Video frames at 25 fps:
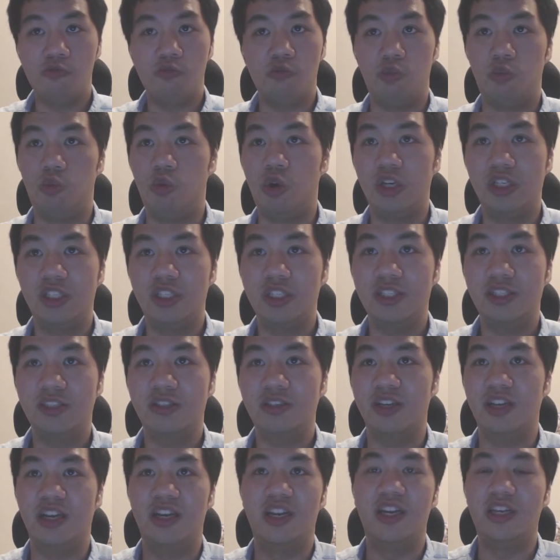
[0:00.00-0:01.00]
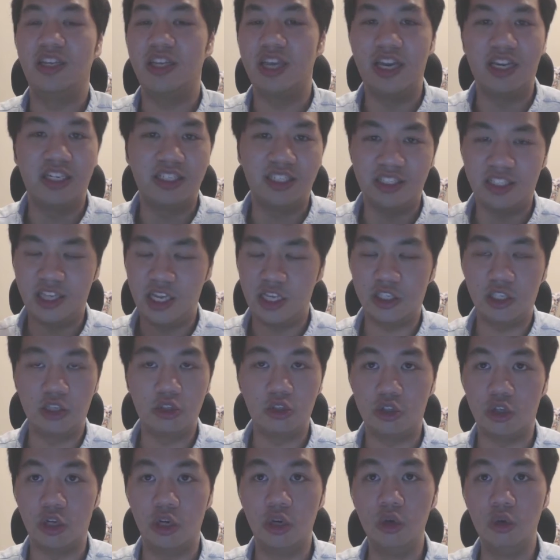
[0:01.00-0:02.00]
what's gonna get a season
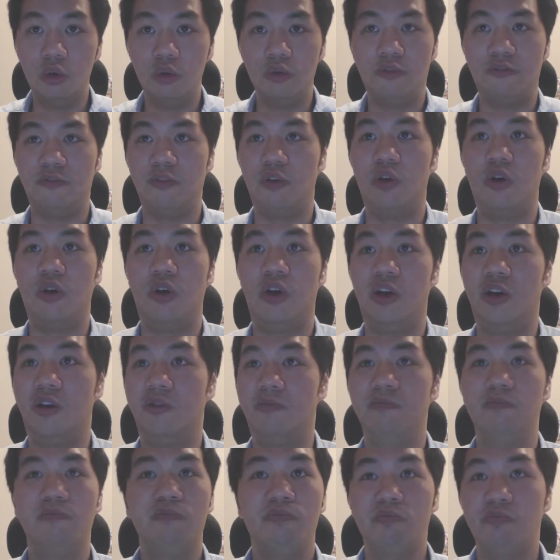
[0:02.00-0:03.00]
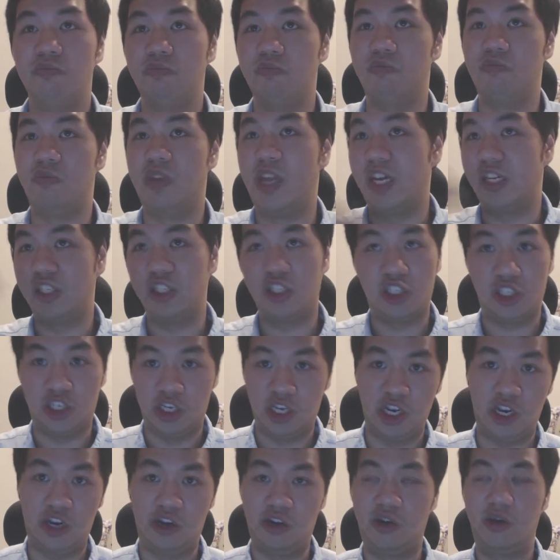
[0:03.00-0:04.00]
2 for next
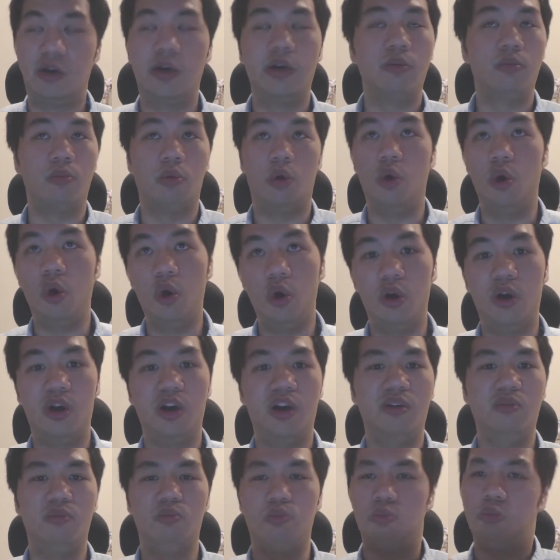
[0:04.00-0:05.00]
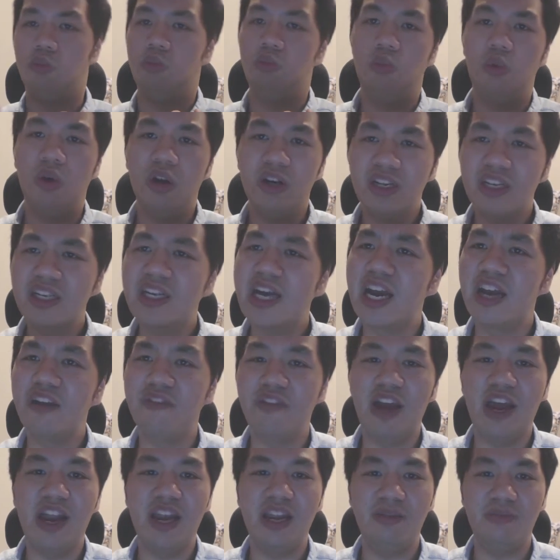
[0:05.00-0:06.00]
year, or what kind of
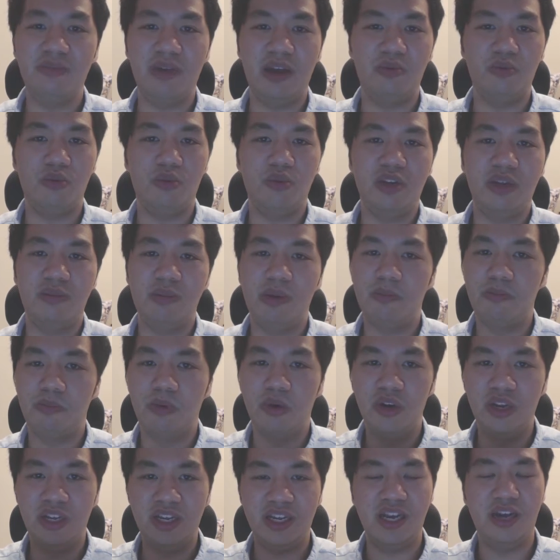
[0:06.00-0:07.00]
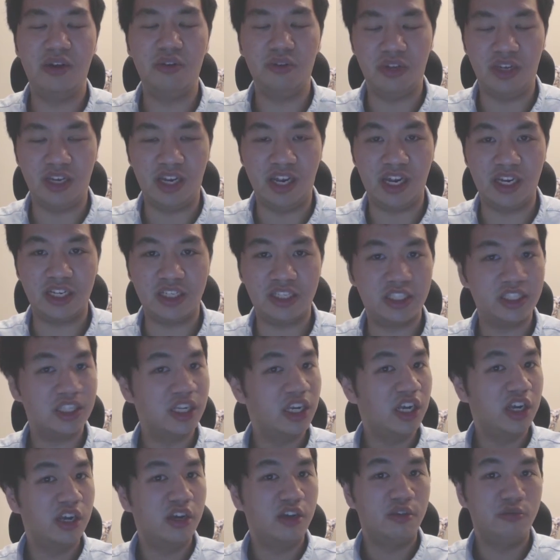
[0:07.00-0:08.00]
anime will they be putting out next
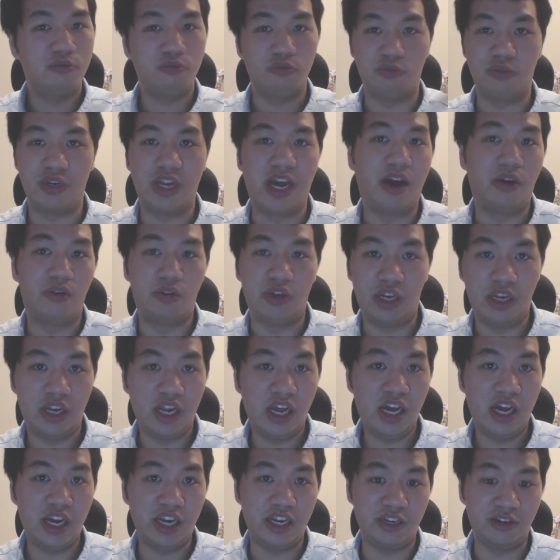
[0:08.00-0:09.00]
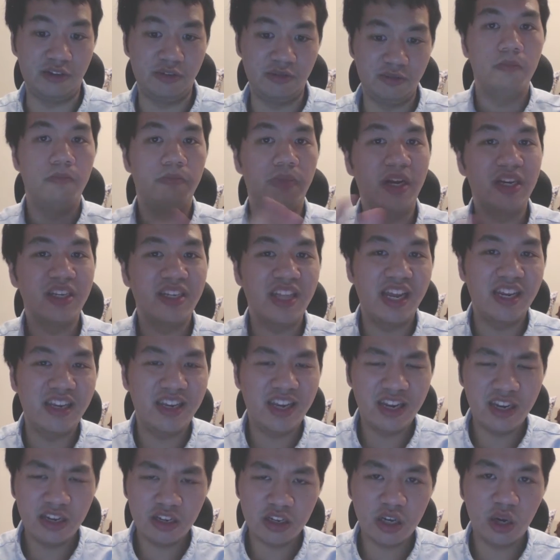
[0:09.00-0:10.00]
down the line. But they
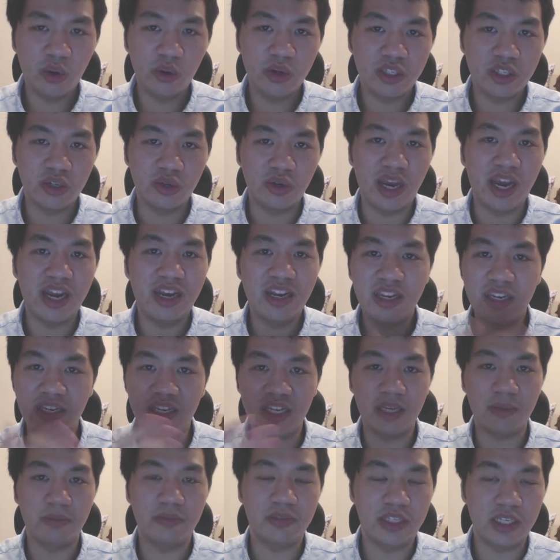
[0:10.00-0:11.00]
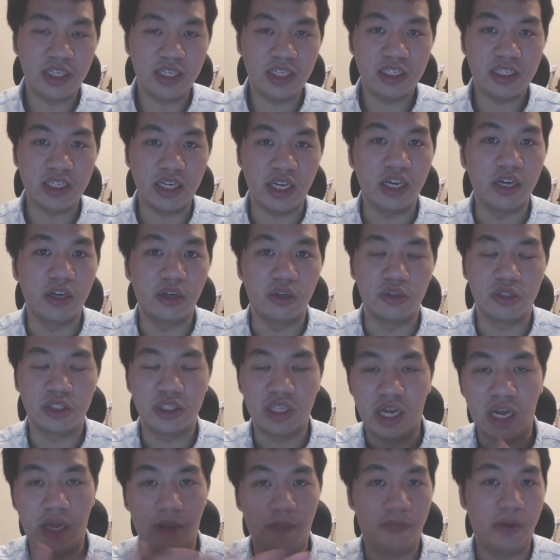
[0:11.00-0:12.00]
didn't go into any deep details
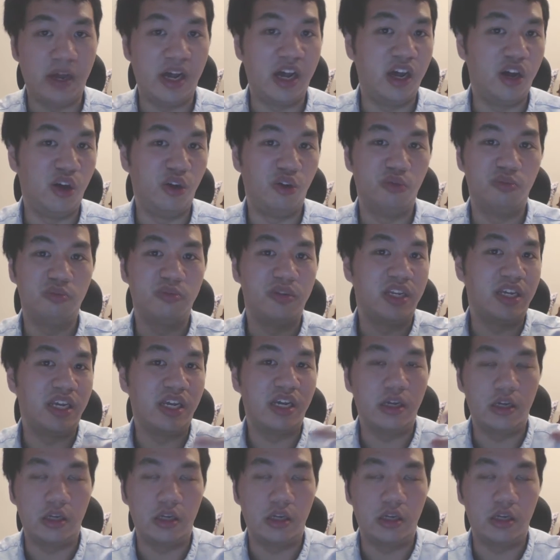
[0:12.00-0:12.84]
about the